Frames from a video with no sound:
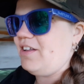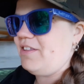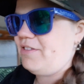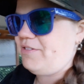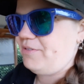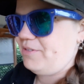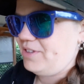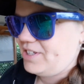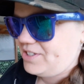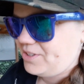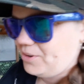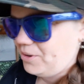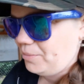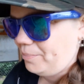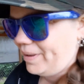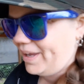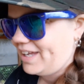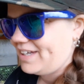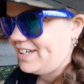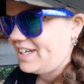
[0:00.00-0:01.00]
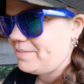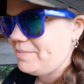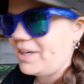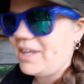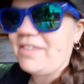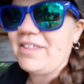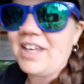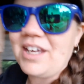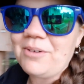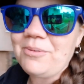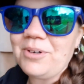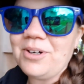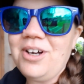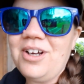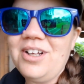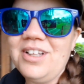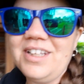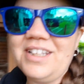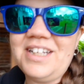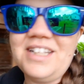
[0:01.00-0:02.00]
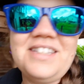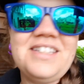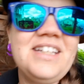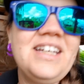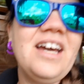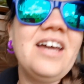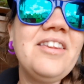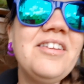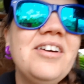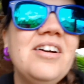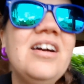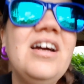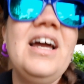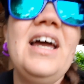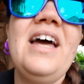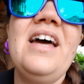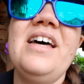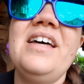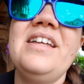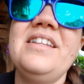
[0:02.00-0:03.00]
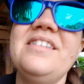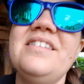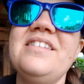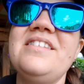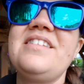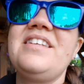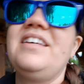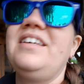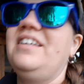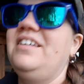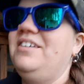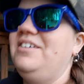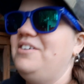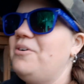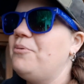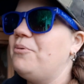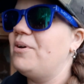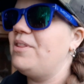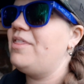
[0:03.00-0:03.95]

through this whole pandemic thing. We're all in it together. And one